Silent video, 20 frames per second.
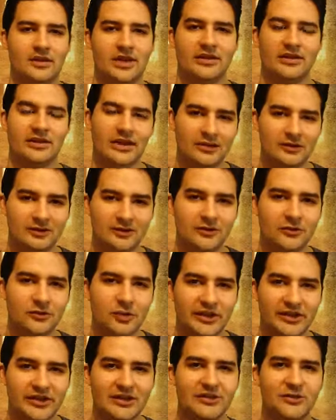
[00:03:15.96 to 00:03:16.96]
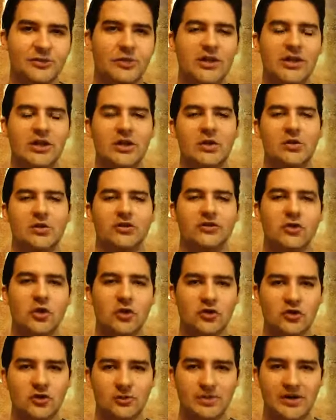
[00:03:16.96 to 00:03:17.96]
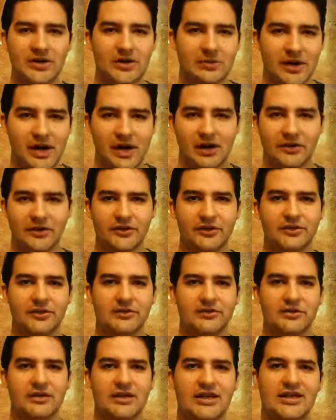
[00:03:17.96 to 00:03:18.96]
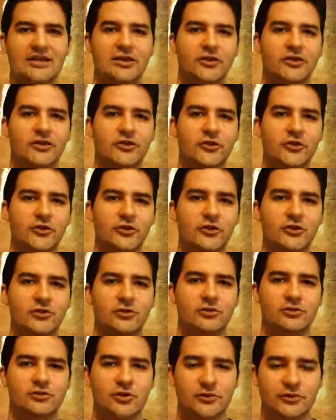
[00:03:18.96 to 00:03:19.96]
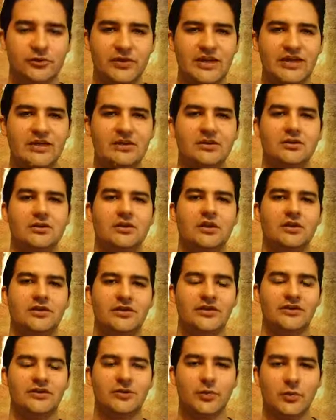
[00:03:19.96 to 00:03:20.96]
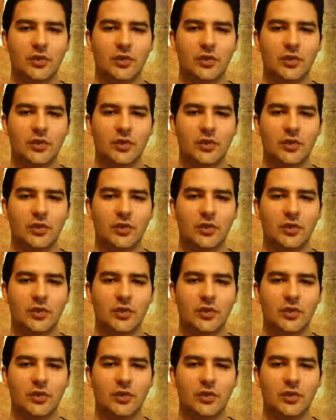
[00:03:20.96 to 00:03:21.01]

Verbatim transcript: And this is what this video is going to be about. It is to reveal this